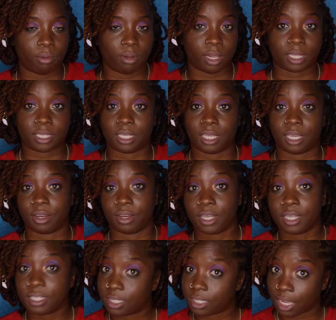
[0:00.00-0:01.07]
would like to hear
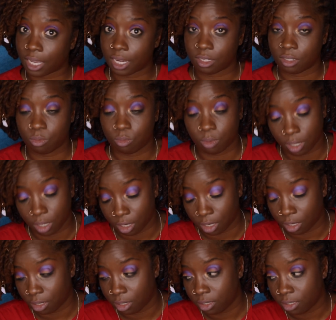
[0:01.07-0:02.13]
his side as
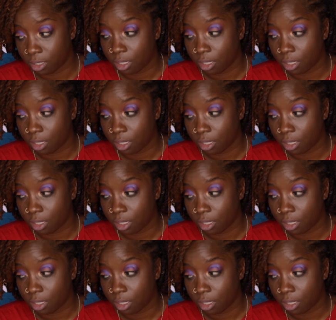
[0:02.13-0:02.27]
well.